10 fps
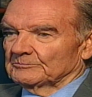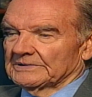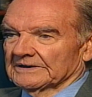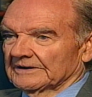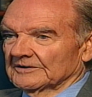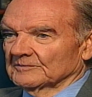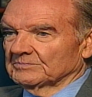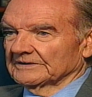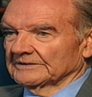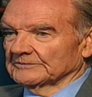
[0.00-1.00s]
big
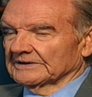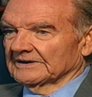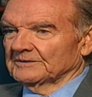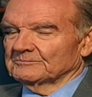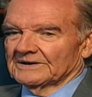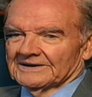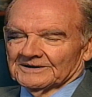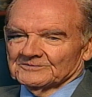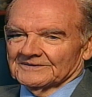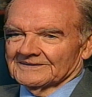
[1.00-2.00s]
airplane. We came
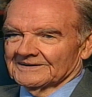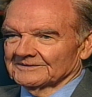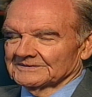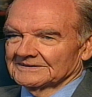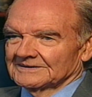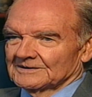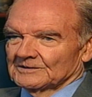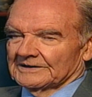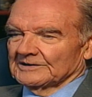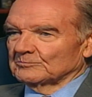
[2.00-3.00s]
back without
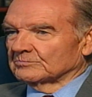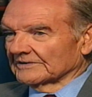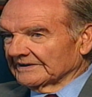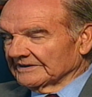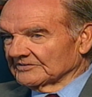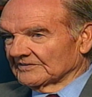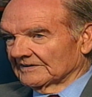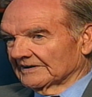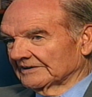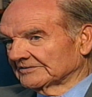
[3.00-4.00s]
any brakes.
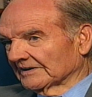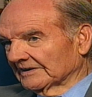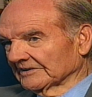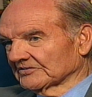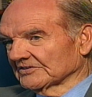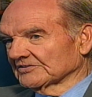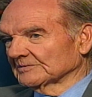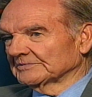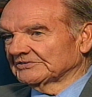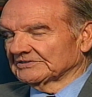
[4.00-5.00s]
The hydraulic
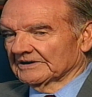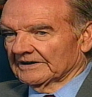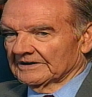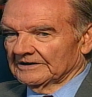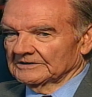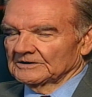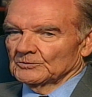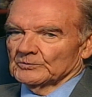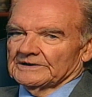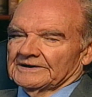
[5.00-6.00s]
system was shot out.
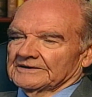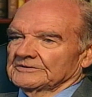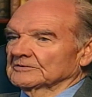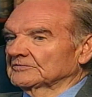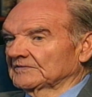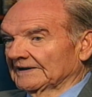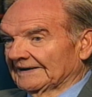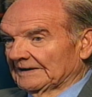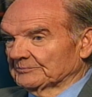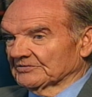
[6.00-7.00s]
We had no
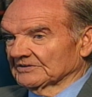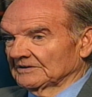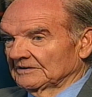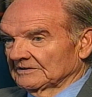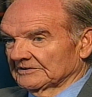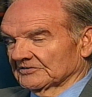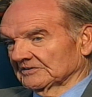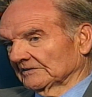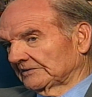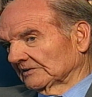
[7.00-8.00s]
flaps to,
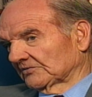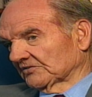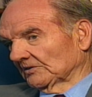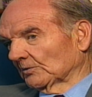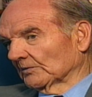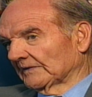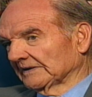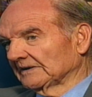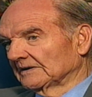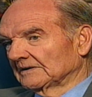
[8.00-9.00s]
to slow
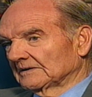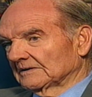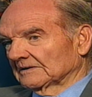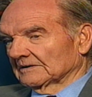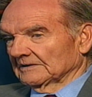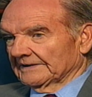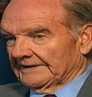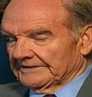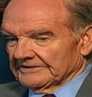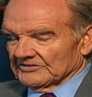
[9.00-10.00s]
the uh,
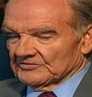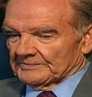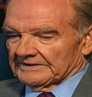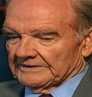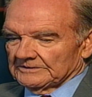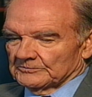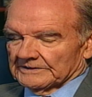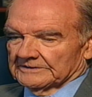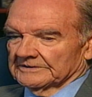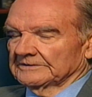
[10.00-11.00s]
landing speed.
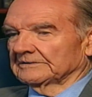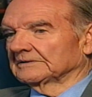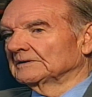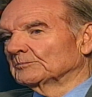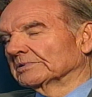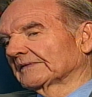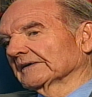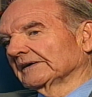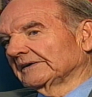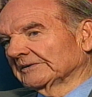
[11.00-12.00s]
We couldn't put
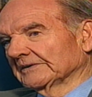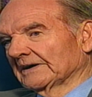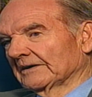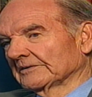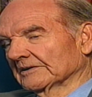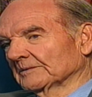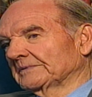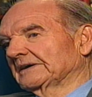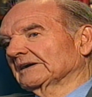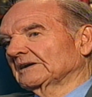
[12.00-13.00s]
the gear down
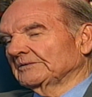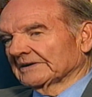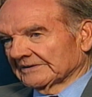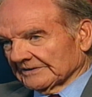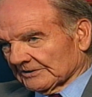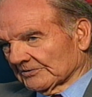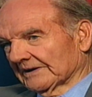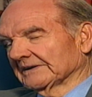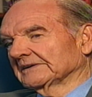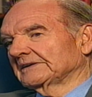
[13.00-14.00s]
automatically. We had to
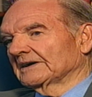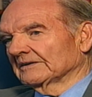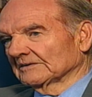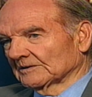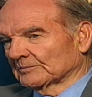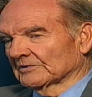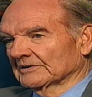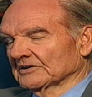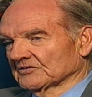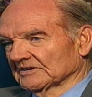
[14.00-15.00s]
crank it down
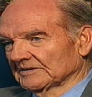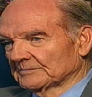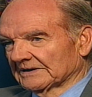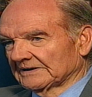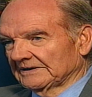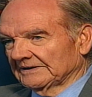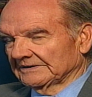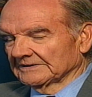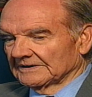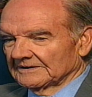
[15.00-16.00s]
laboriously by
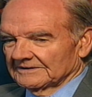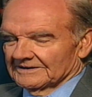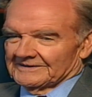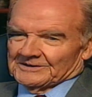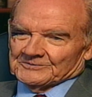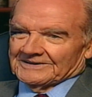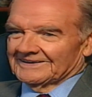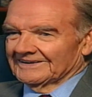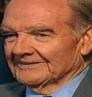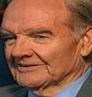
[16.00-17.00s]
hand. And then we
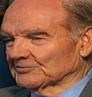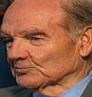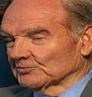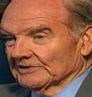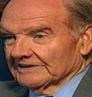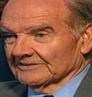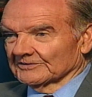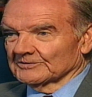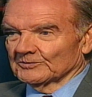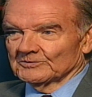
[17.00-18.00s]
had this
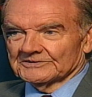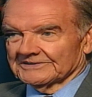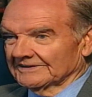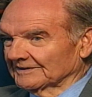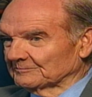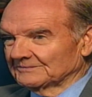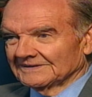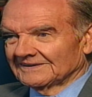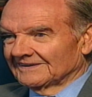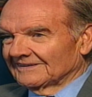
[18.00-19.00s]
riddled old tub
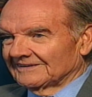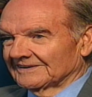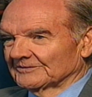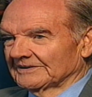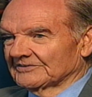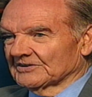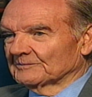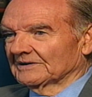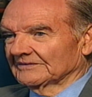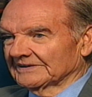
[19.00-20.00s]
that we
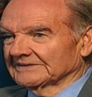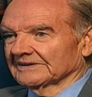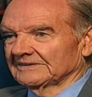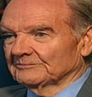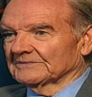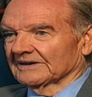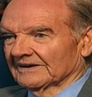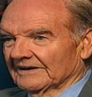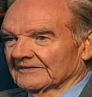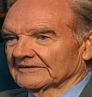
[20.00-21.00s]
somehow had to keep
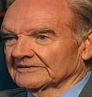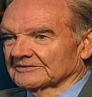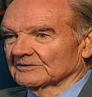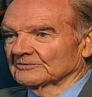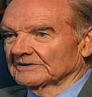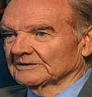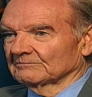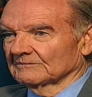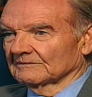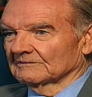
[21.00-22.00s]
together until we
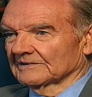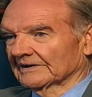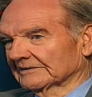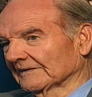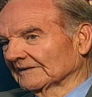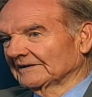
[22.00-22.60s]
got to the